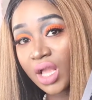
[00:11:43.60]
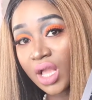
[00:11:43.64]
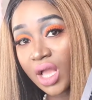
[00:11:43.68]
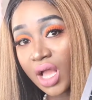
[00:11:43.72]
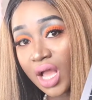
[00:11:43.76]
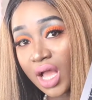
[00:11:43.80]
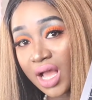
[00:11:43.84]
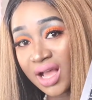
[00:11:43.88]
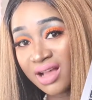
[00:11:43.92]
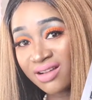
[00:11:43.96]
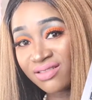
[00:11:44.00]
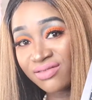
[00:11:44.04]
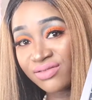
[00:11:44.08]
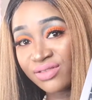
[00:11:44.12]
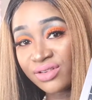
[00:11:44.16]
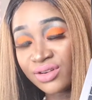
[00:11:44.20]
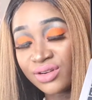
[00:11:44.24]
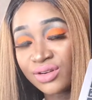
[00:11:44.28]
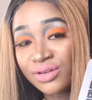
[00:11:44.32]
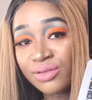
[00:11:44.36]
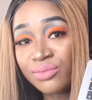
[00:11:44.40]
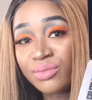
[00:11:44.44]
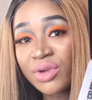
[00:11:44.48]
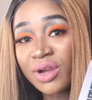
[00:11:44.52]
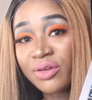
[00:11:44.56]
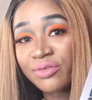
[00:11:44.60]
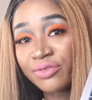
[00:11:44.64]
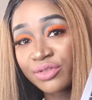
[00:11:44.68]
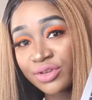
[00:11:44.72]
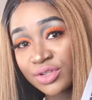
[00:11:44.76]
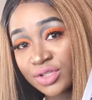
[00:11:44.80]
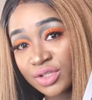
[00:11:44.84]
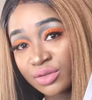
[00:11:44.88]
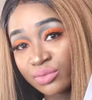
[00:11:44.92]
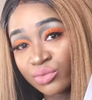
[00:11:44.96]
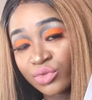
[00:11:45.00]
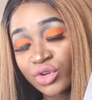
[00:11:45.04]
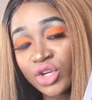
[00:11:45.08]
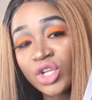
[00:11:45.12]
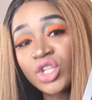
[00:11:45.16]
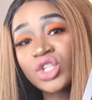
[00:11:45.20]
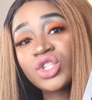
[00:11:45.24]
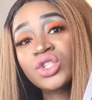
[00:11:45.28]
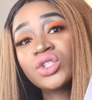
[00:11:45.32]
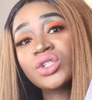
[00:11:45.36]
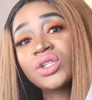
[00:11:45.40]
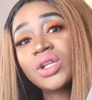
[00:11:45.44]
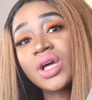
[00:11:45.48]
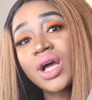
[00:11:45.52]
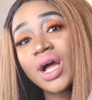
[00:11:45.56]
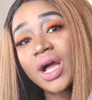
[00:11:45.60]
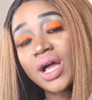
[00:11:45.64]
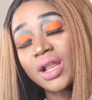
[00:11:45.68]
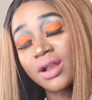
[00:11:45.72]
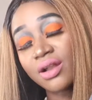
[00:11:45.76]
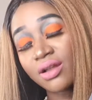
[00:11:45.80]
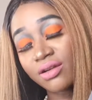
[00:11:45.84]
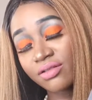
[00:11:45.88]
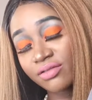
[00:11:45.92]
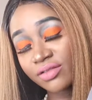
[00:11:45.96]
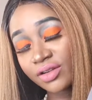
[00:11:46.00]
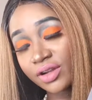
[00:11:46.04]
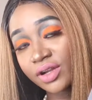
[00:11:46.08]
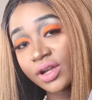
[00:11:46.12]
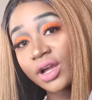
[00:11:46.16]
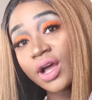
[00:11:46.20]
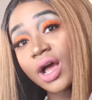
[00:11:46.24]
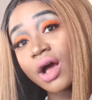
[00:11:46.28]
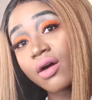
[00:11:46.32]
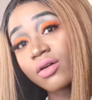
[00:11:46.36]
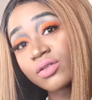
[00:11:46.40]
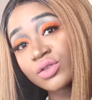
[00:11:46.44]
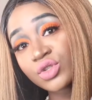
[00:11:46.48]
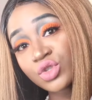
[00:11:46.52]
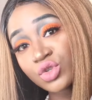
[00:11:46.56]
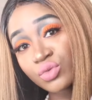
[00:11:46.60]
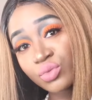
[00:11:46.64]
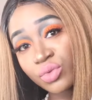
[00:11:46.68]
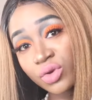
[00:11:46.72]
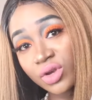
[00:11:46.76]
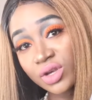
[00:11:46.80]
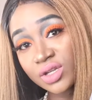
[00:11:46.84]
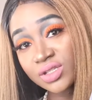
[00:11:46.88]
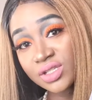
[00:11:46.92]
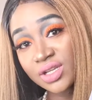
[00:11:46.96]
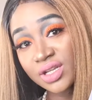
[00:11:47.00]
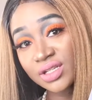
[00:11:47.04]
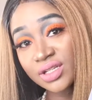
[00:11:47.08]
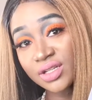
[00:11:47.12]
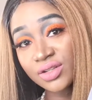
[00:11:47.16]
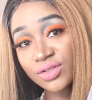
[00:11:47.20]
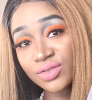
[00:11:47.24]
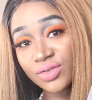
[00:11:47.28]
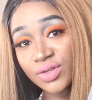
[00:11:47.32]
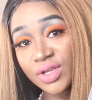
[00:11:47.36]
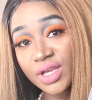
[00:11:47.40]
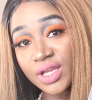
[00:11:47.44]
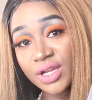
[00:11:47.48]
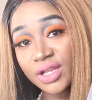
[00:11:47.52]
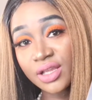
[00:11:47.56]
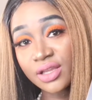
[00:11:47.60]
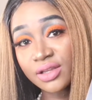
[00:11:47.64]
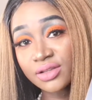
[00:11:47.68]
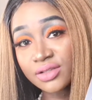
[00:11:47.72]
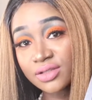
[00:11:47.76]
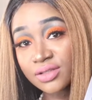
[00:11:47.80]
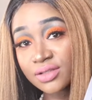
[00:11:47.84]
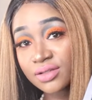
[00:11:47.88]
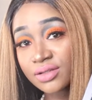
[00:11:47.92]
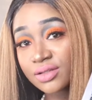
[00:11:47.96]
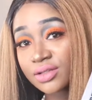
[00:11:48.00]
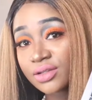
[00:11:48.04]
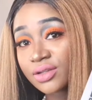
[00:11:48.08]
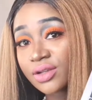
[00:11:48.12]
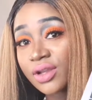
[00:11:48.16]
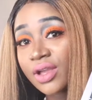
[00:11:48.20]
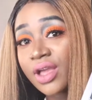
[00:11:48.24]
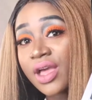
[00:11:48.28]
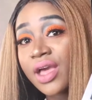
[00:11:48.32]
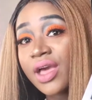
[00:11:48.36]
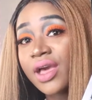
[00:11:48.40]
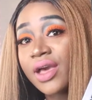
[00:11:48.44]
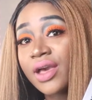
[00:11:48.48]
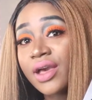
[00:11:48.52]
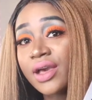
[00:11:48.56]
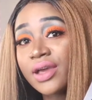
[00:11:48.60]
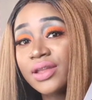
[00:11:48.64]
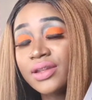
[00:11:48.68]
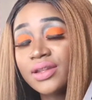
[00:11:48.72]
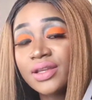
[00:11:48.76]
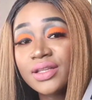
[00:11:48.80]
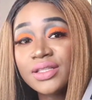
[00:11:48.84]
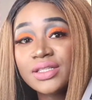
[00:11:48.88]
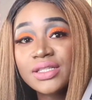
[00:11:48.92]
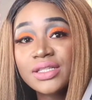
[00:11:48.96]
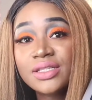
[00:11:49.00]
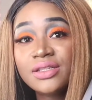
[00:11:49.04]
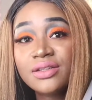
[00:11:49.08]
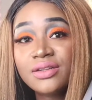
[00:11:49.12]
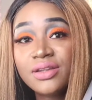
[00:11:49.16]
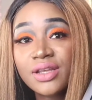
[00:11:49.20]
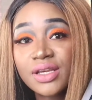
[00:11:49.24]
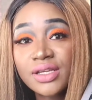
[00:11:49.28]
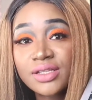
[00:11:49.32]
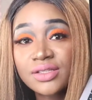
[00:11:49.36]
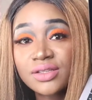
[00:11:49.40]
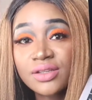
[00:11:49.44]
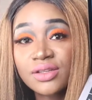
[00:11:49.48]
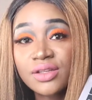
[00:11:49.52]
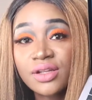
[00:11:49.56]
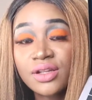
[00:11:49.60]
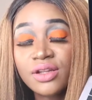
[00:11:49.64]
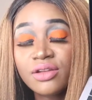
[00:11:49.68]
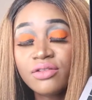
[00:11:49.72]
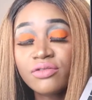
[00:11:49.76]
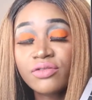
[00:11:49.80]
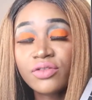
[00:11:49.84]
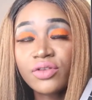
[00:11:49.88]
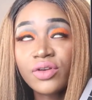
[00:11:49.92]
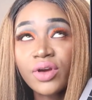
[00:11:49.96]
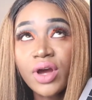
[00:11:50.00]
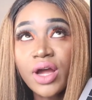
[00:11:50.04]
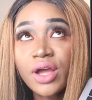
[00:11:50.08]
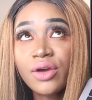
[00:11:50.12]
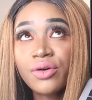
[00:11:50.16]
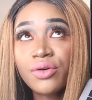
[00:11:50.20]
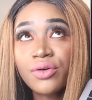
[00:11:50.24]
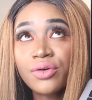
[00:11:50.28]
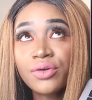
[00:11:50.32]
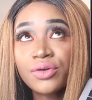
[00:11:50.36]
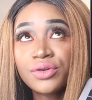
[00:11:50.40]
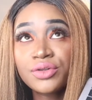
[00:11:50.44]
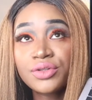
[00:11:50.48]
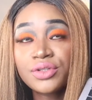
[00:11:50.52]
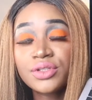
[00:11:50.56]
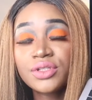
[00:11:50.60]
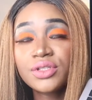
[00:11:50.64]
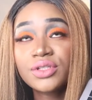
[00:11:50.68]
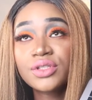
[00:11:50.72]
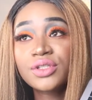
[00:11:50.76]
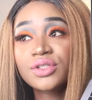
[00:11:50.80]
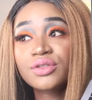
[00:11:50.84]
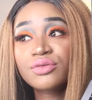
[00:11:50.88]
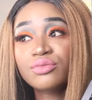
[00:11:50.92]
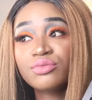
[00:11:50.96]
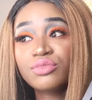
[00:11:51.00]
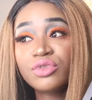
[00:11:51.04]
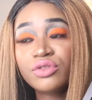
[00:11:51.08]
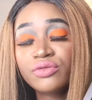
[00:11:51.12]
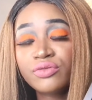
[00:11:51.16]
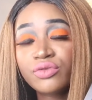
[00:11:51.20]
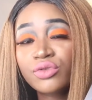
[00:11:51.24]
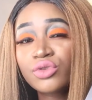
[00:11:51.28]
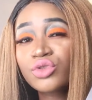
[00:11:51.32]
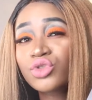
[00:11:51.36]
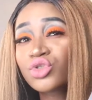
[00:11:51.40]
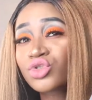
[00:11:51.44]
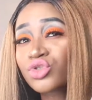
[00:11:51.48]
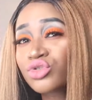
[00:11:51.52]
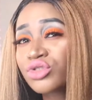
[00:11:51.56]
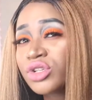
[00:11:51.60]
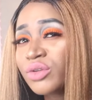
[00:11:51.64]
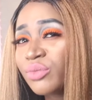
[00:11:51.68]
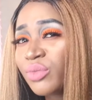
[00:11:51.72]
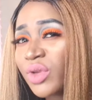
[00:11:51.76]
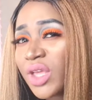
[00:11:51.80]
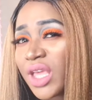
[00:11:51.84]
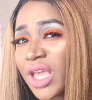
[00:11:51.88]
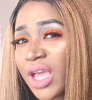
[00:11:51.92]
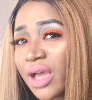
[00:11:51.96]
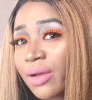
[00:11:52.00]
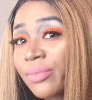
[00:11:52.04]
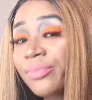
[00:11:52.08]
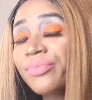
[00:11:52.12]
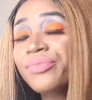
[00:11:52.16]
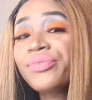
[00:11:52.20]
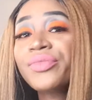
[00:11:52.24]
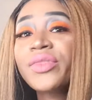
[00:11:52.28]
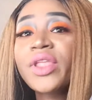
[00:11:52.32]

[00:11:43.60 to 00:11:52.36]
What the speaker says: I have my first impression. I love it. I was super excited to get it yesterday, and they did the next day delivery. I ordered it before 3 p.m.